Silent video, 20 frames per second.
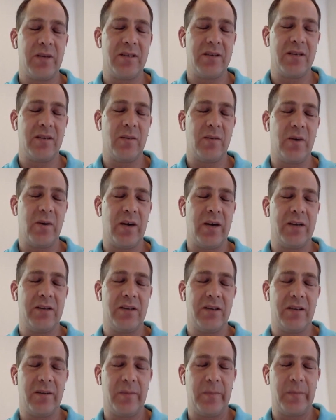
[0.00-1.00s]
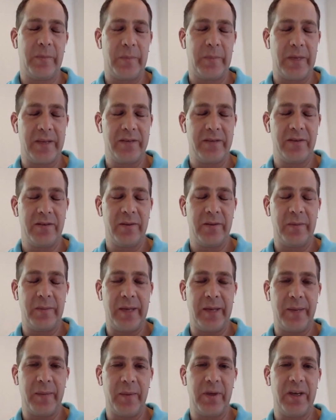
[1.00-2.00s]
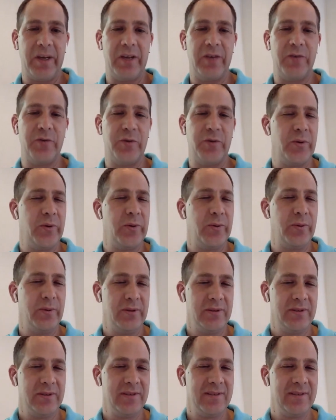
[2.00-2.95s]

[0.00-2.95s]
project where I took a pencil and paper and drew